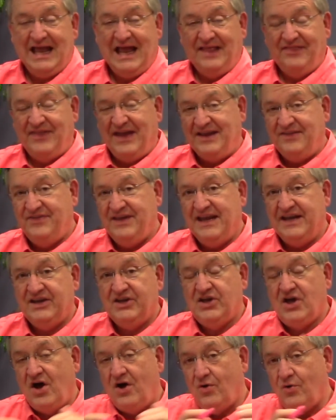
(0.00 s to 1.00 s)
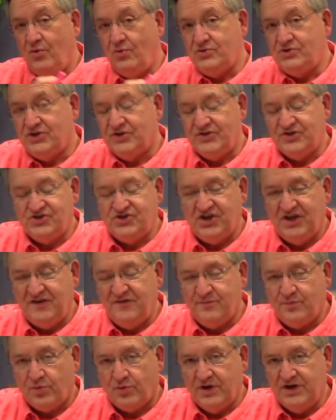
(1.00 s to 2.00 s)
They then go to the
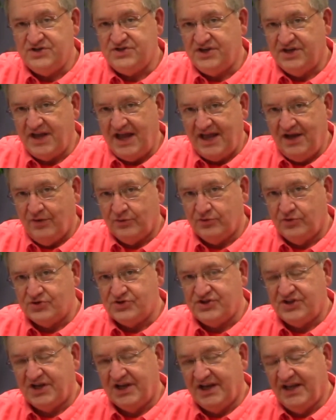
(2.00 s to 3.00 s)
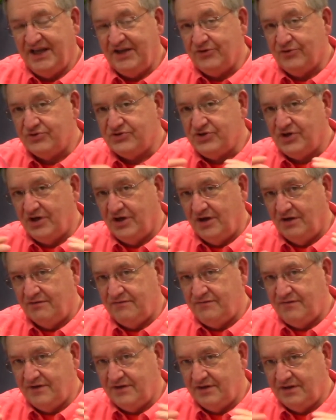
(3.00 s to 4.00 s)
chief priests and elders, the leaders
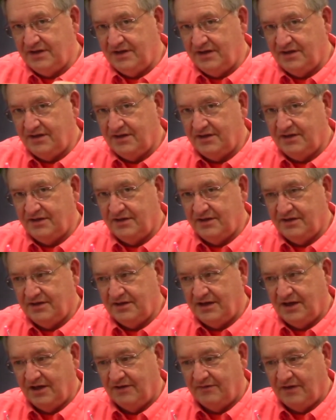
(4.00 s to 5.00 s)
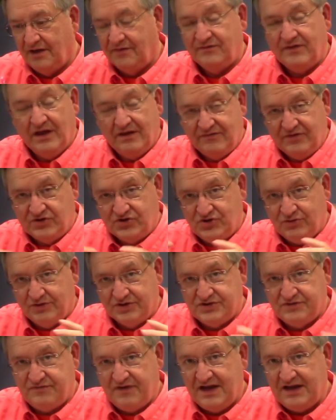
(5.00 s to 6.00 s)
of of, of, of the
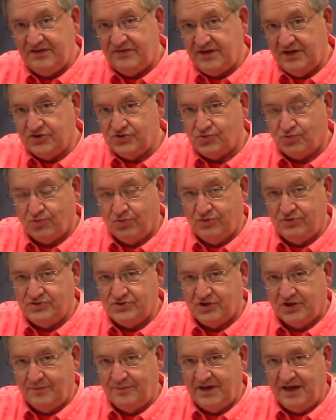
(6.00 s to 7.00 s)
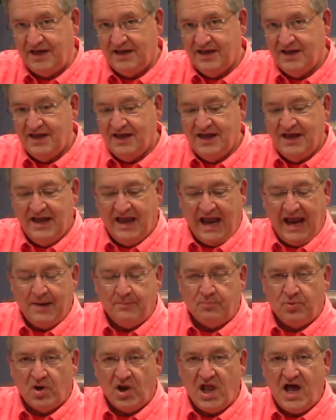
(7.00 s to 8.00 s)
Jewish faith in Jerusalem
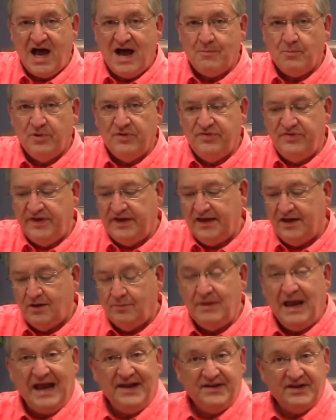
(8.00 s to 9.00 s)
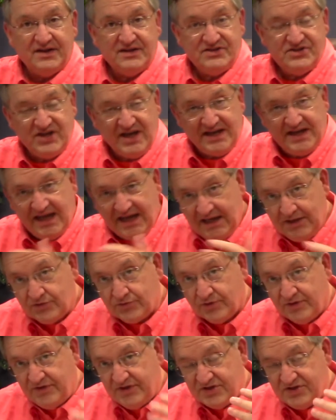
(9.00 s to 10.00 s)
and plot with them and the
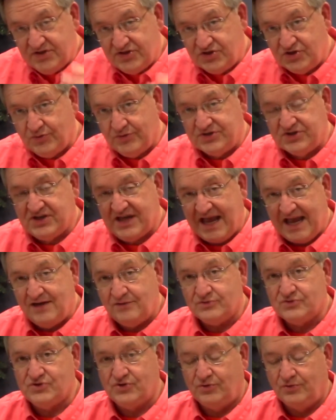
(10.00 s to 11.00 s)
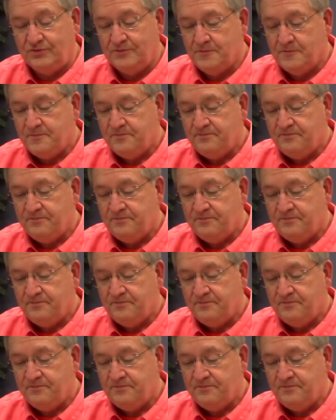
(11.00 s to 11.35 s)
Sanhedrin, the Jewish council,